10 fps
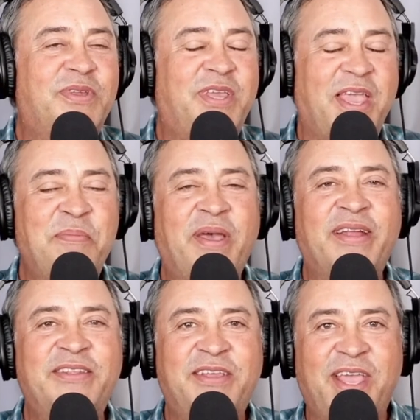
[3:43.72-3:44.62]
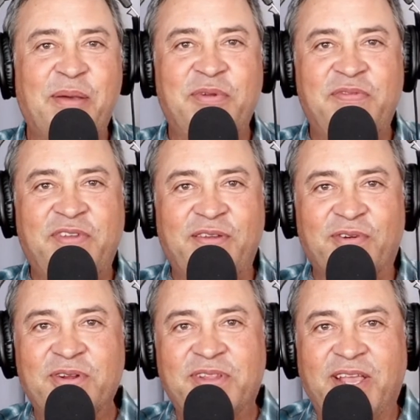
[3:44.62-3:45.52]
came back to Cabin
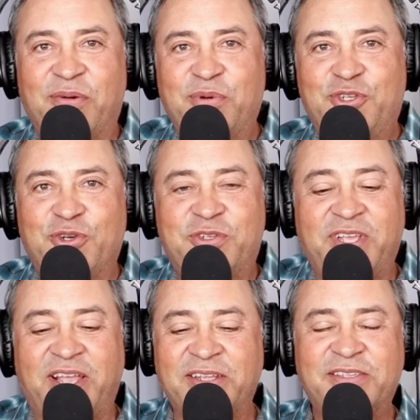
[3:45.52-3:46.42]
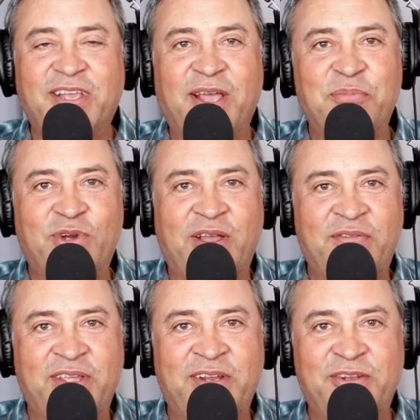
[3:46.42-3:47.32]
Fever. That was your second time
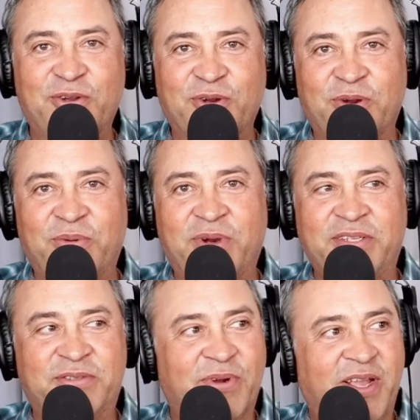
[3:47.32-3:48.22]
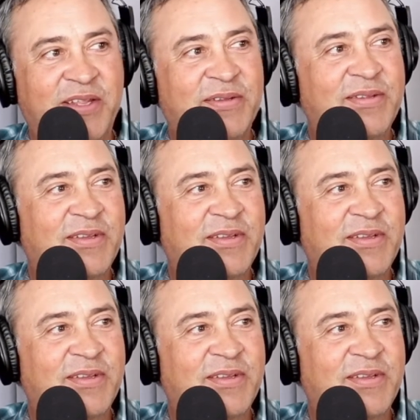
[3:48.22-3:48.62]
driving an Enduro race, right?